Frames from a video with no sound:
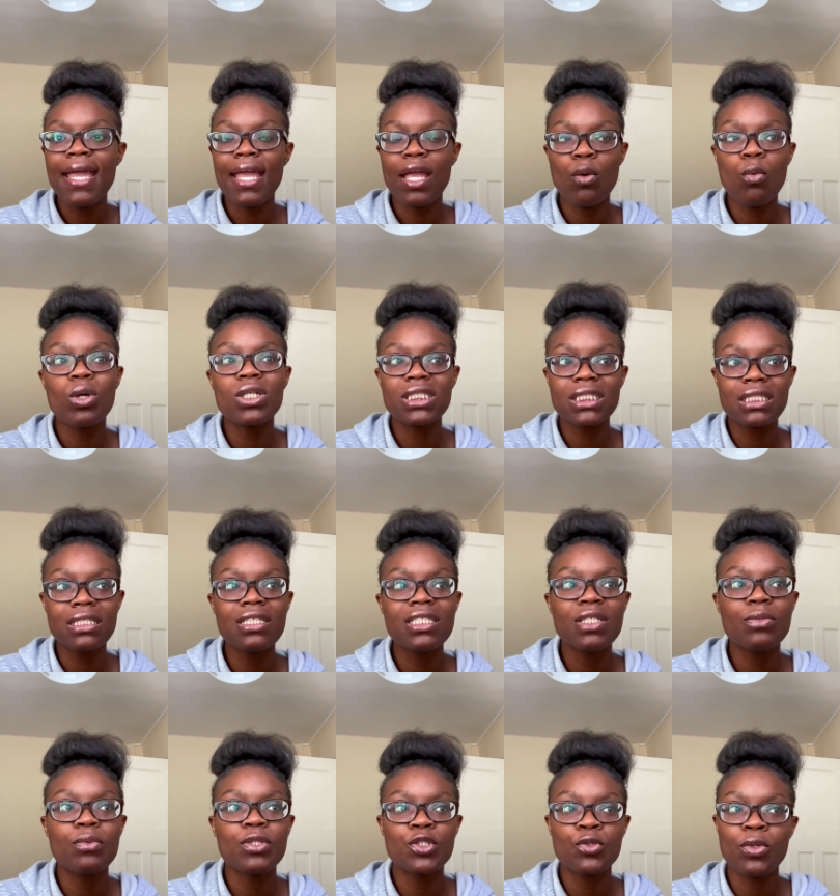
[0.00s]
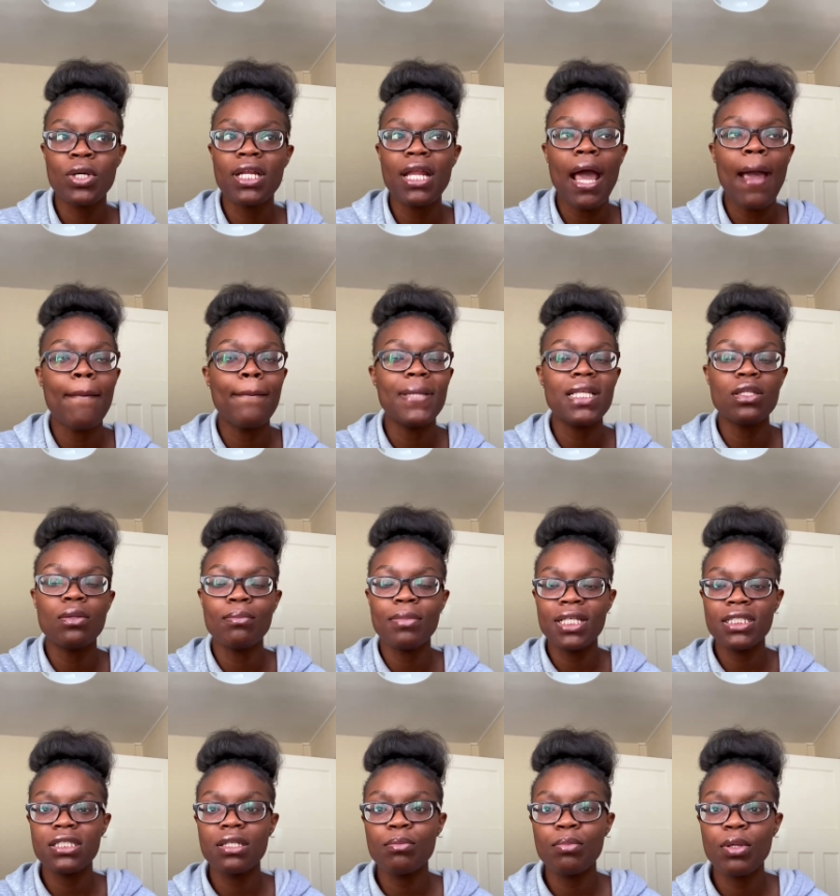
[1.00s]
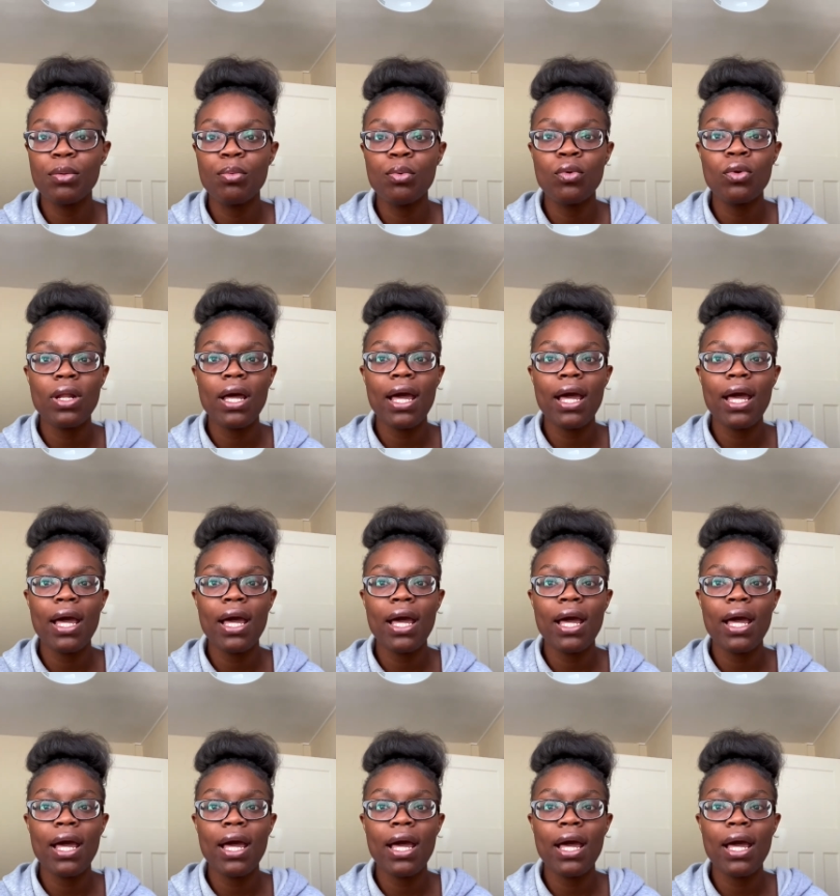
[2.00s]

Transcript: It was good, it was great. I met amazing people.